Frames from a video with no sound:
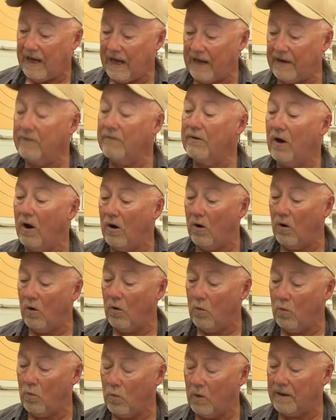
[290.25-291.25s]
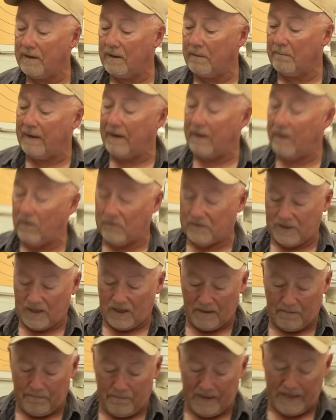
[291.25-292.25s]
and you know what the barrel is
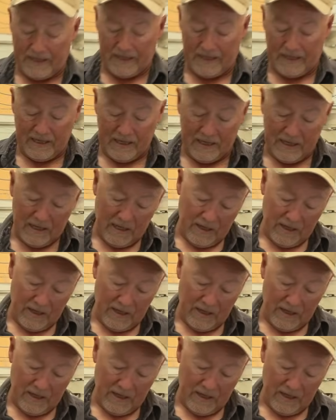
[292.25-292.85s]
going to be,